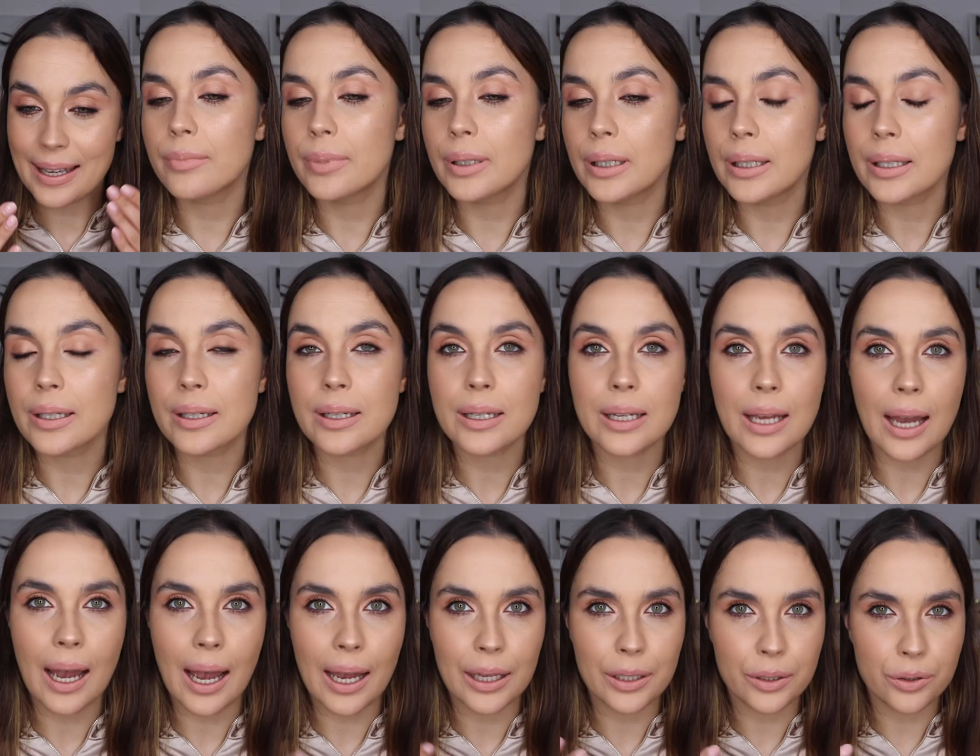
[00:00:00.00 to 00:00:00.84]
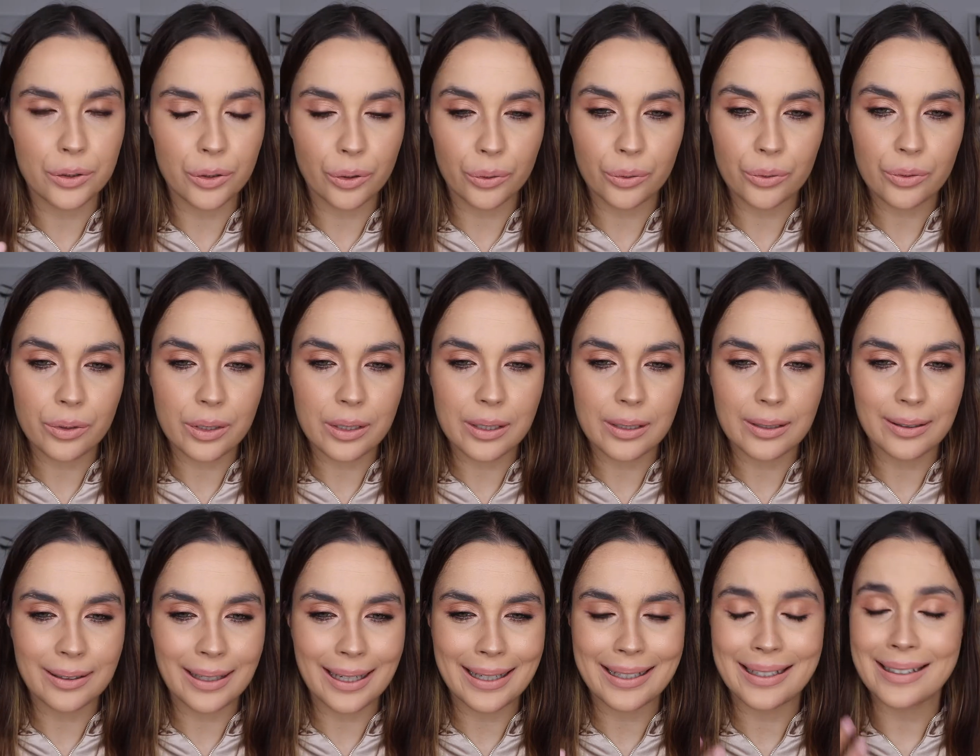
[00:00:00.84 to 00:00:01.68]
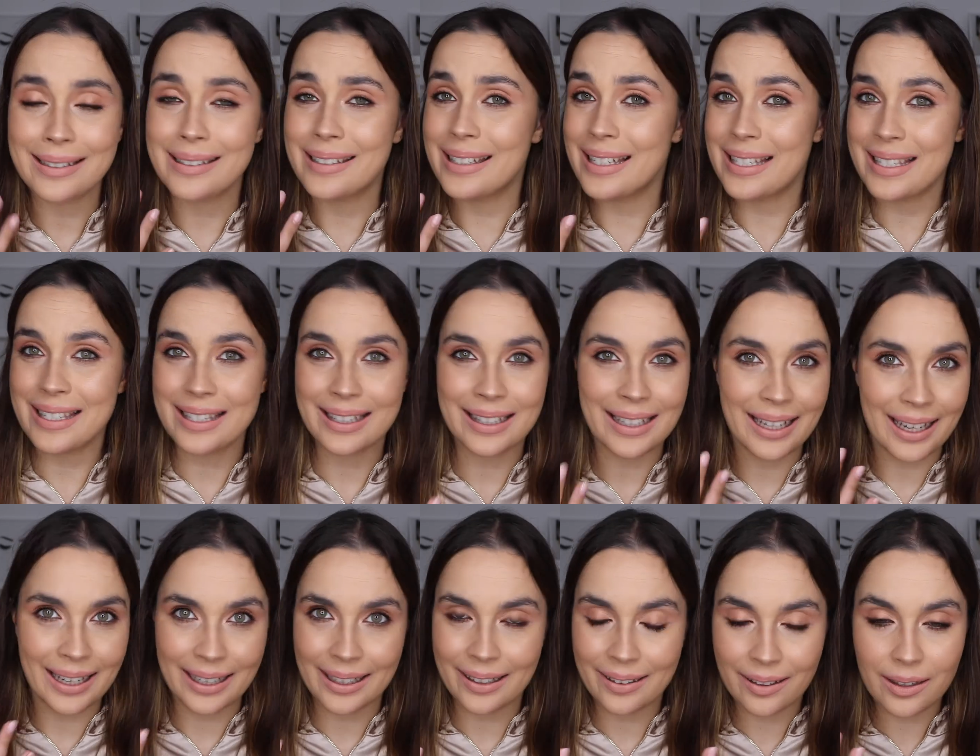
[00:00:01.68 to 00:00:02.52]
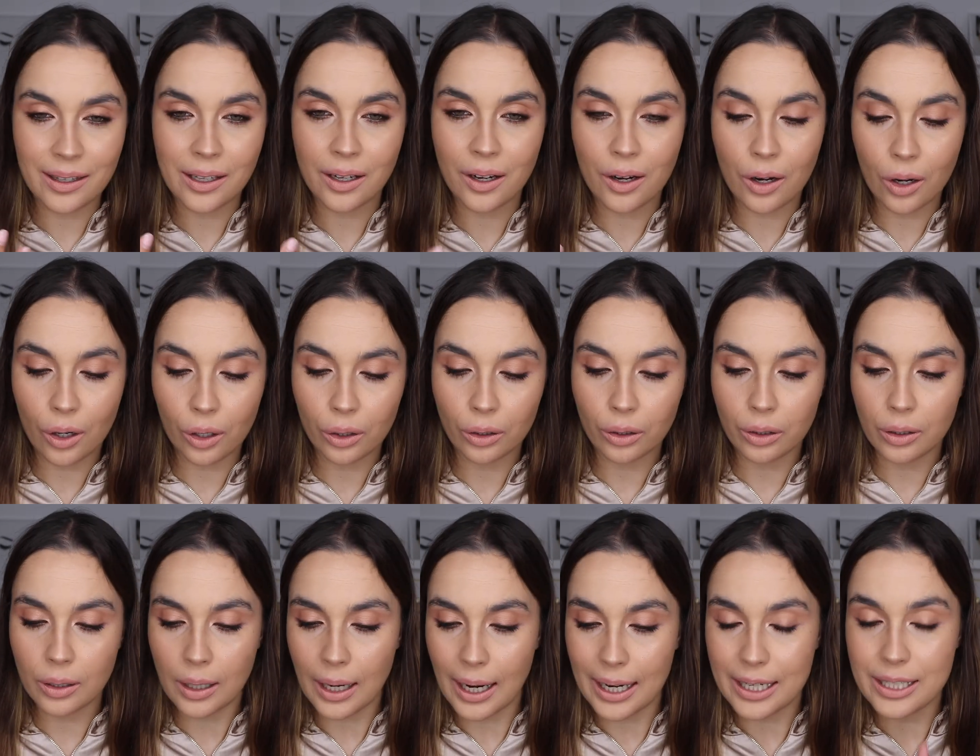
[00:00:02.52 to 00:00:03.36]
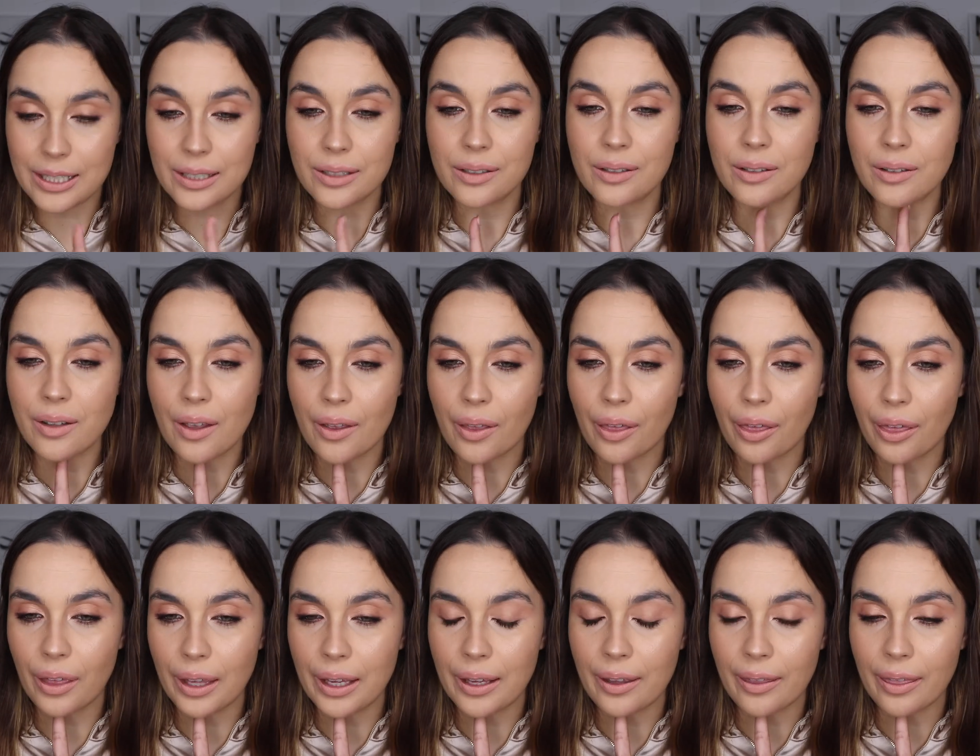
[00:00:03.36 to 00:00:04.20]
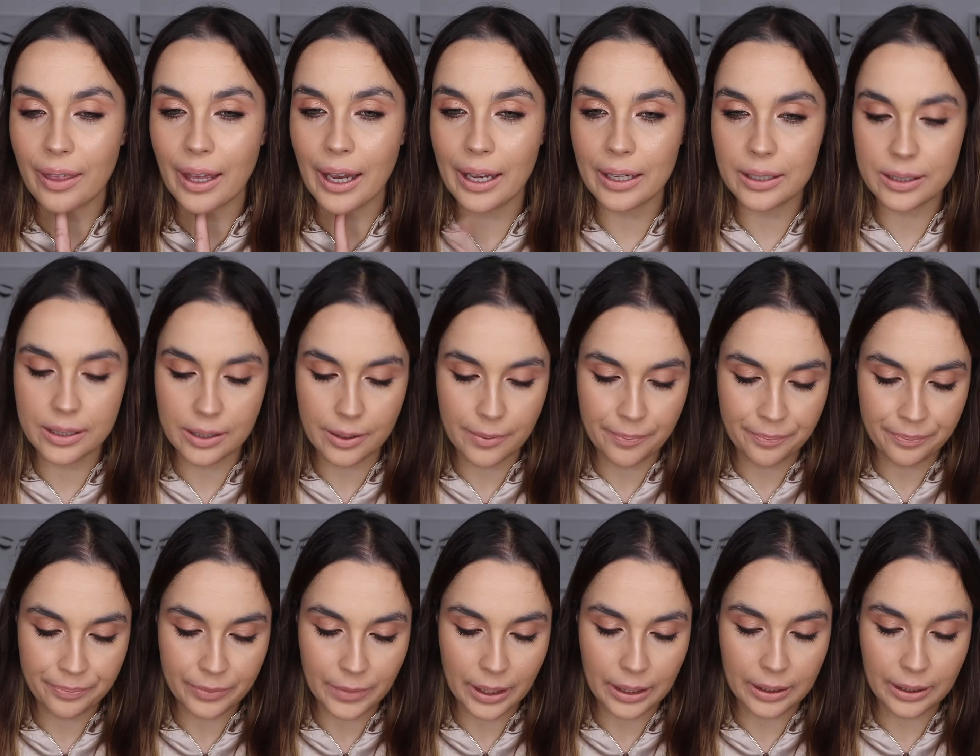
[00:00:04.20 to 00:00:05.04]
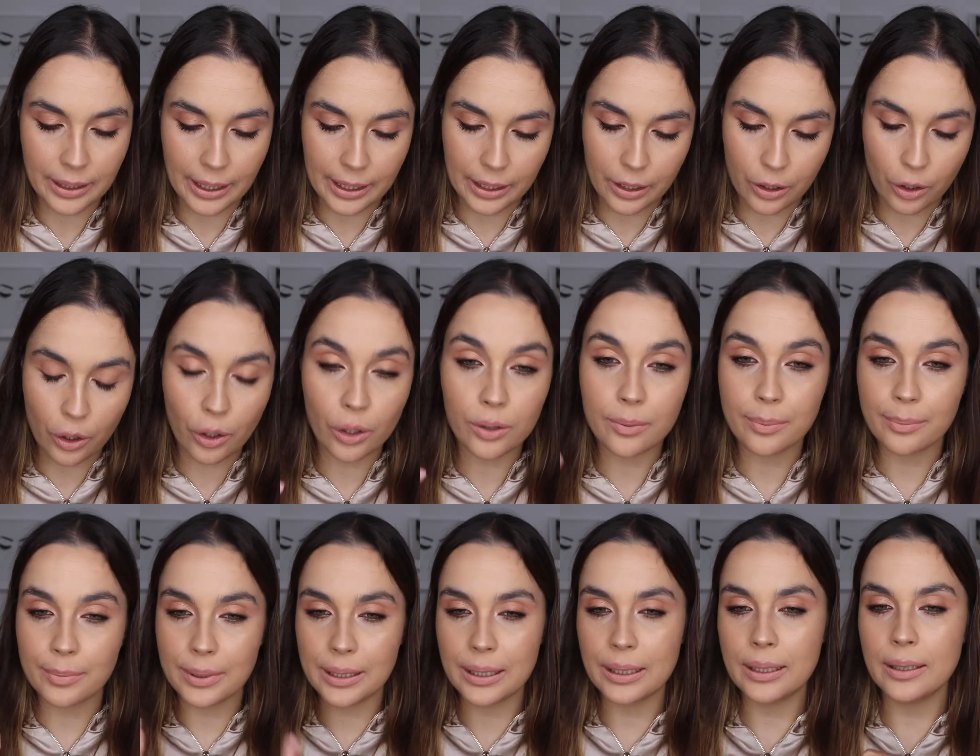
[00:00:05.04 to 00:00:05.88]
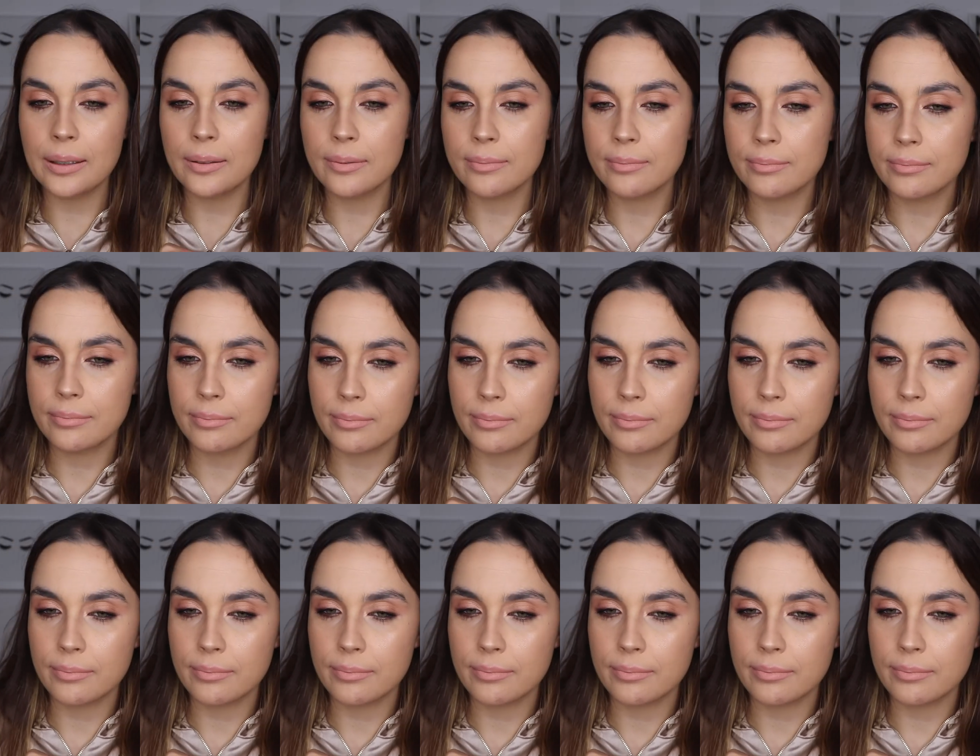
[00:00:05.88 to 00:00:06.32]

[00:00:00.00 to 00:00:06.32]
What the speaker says: But I don't like dislike the color, I just think that like on me